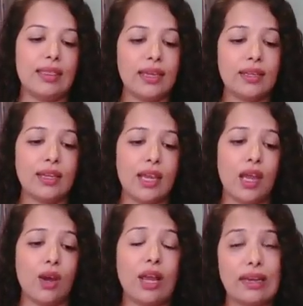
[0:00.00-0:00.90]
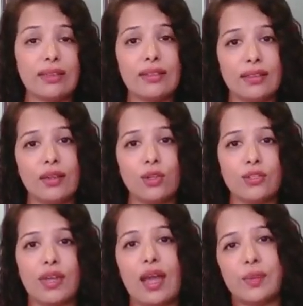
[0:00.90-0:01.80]
Then another thing that
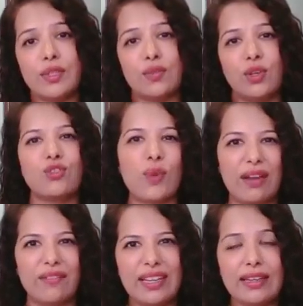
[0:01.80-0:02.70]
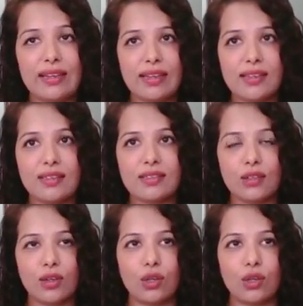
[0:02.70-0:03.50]
also happens when you're traveling is